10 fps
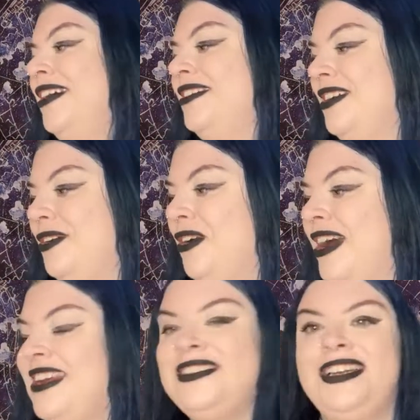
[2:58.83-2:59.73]
So
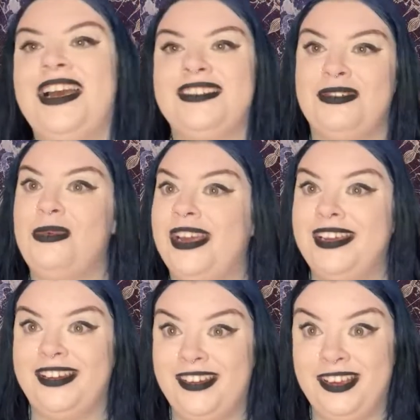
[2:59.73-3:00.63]
I actually had to wait
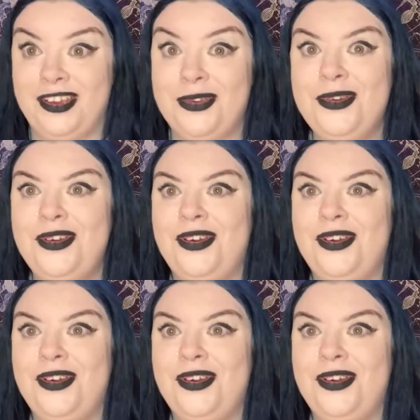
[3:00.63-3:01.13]
in a queue,